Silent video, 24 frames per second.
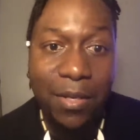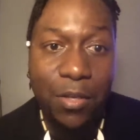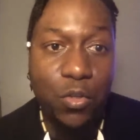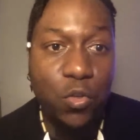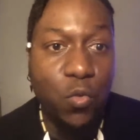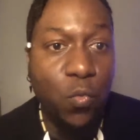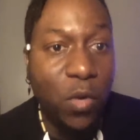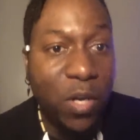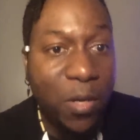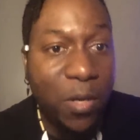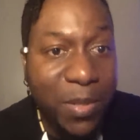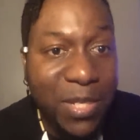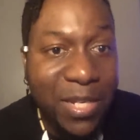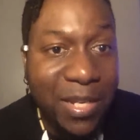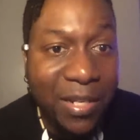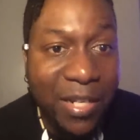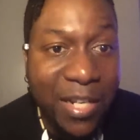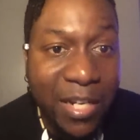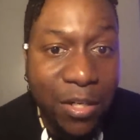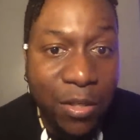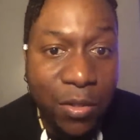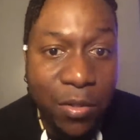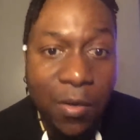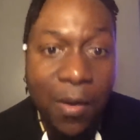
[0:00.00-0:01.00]
You want to be a
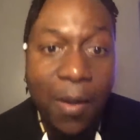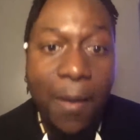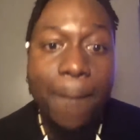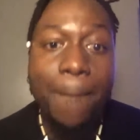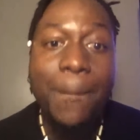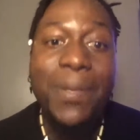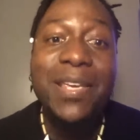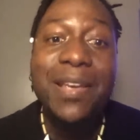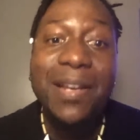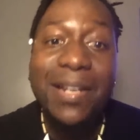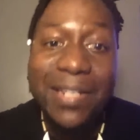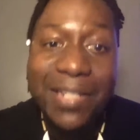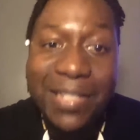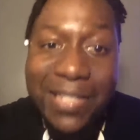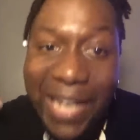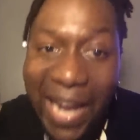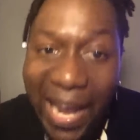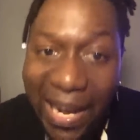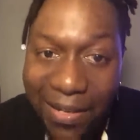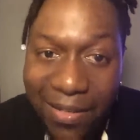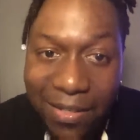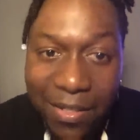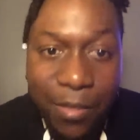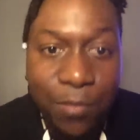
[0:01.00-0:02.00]
leader? Be a
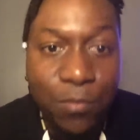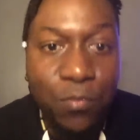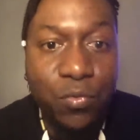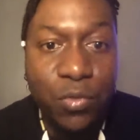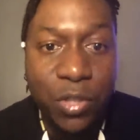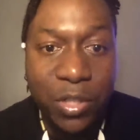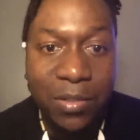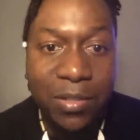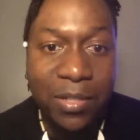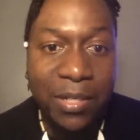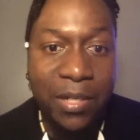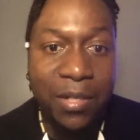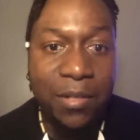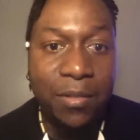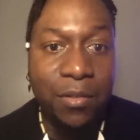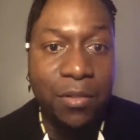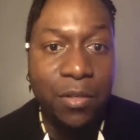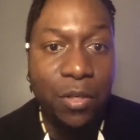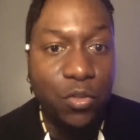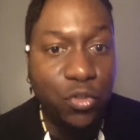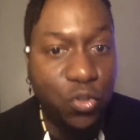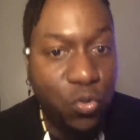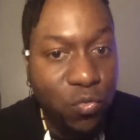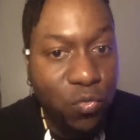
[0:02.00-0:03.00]
goddamn real leader.
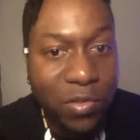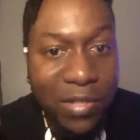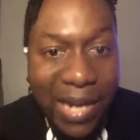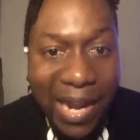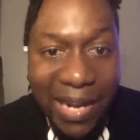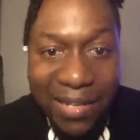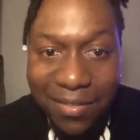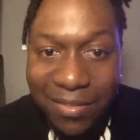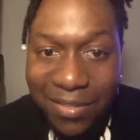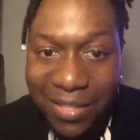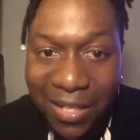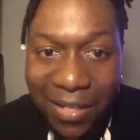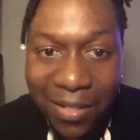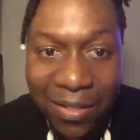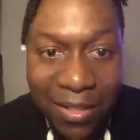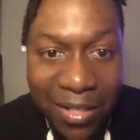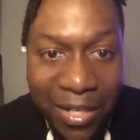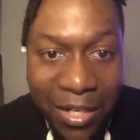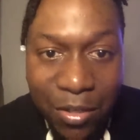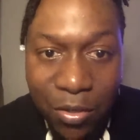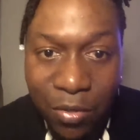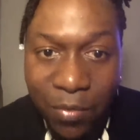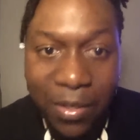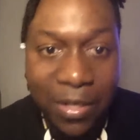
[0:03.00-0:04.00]
Do not say a
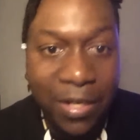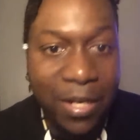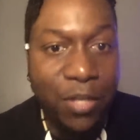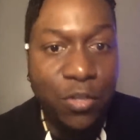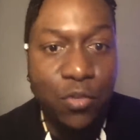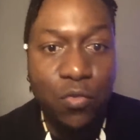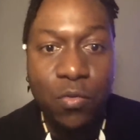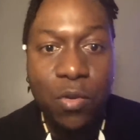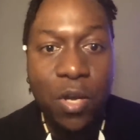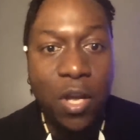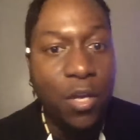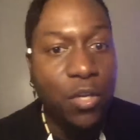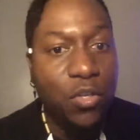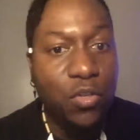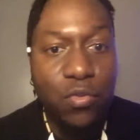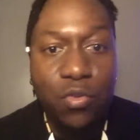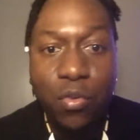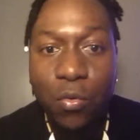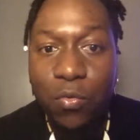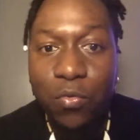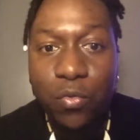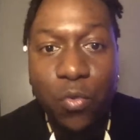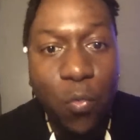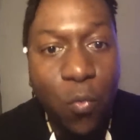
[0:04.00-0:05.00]
leader and then you
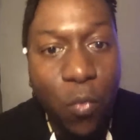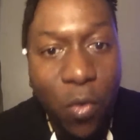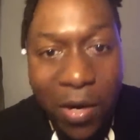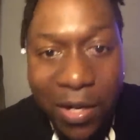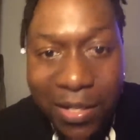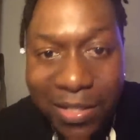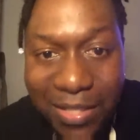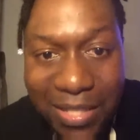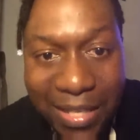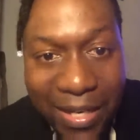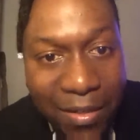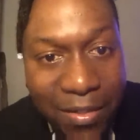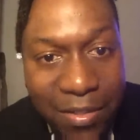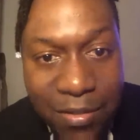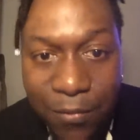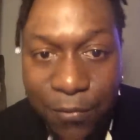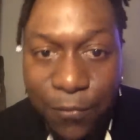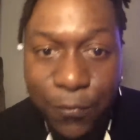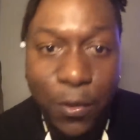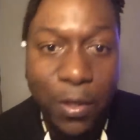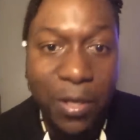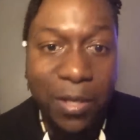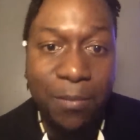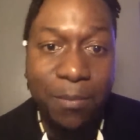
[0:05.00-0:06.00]
don't know what it takes to
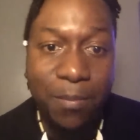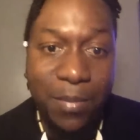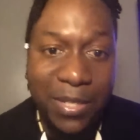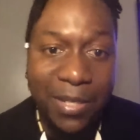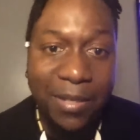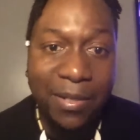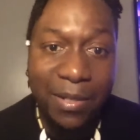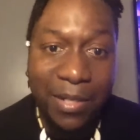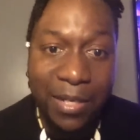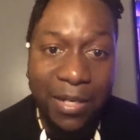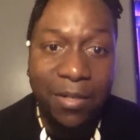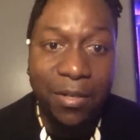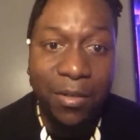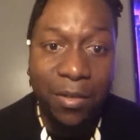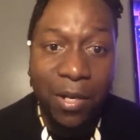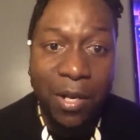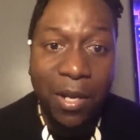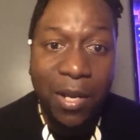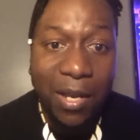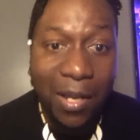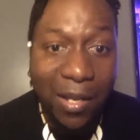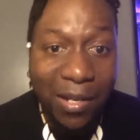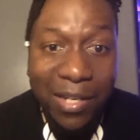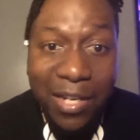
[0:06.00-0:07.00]
fucking be a leader.
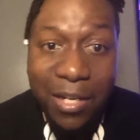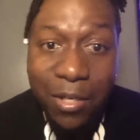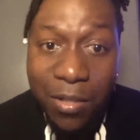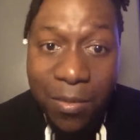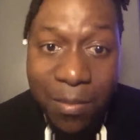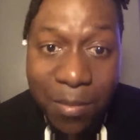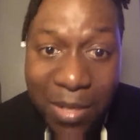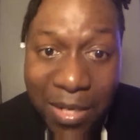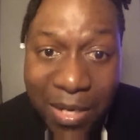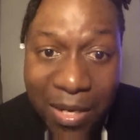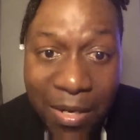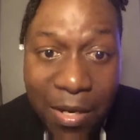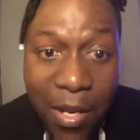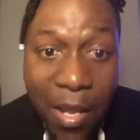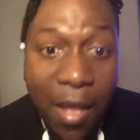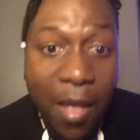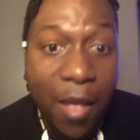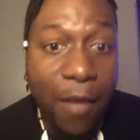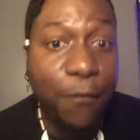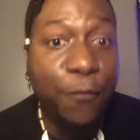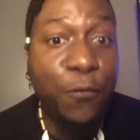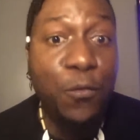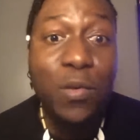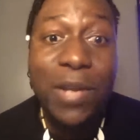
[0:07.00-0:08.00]
A leader mean
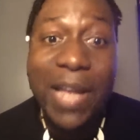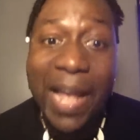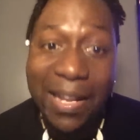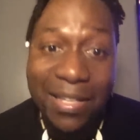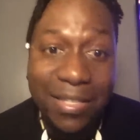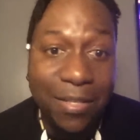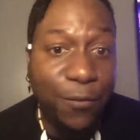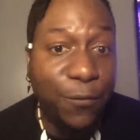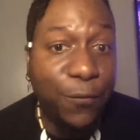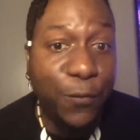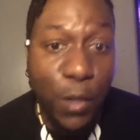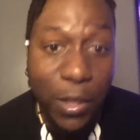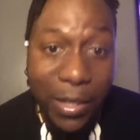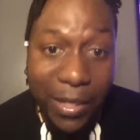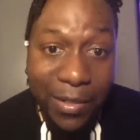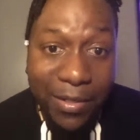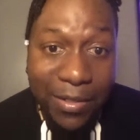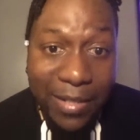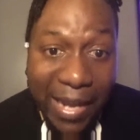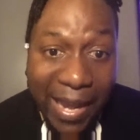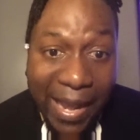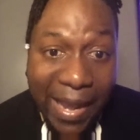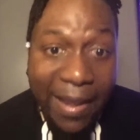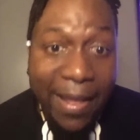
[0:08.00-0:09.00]
if you got to fucking
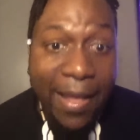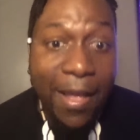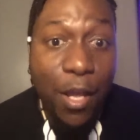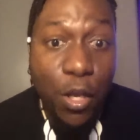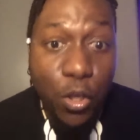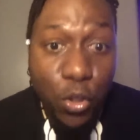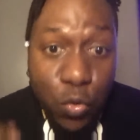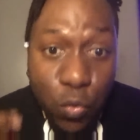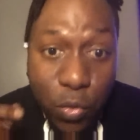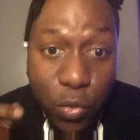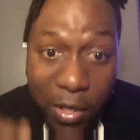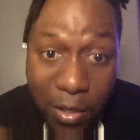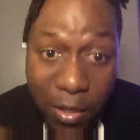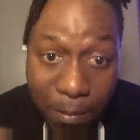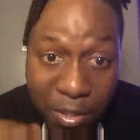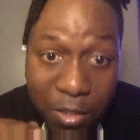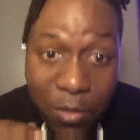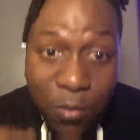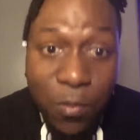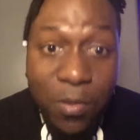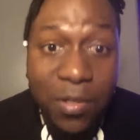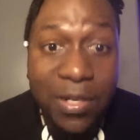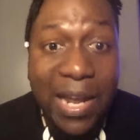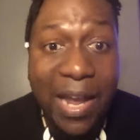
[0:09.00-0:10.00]
die, you're going to be
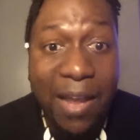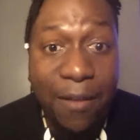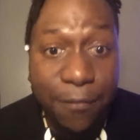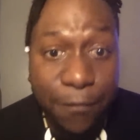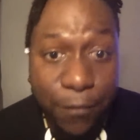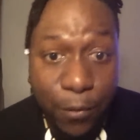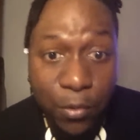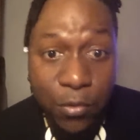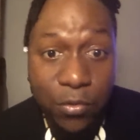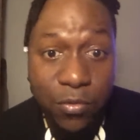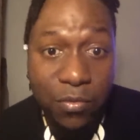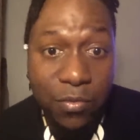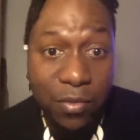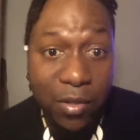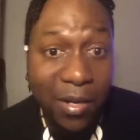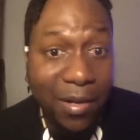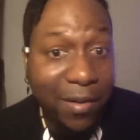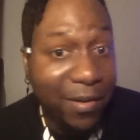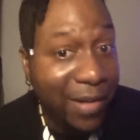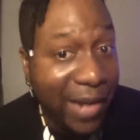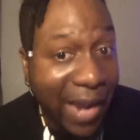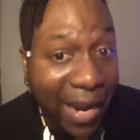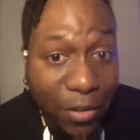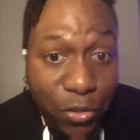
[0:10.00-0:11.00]
the one die first.
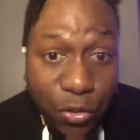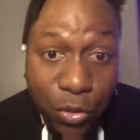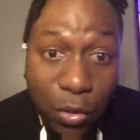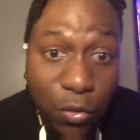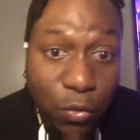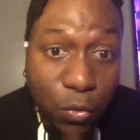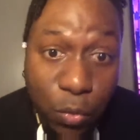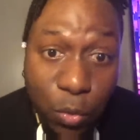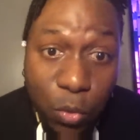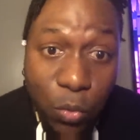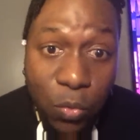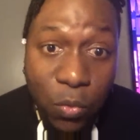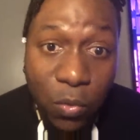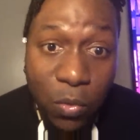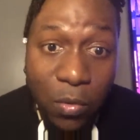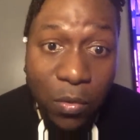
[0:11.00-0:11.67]
Not your crew.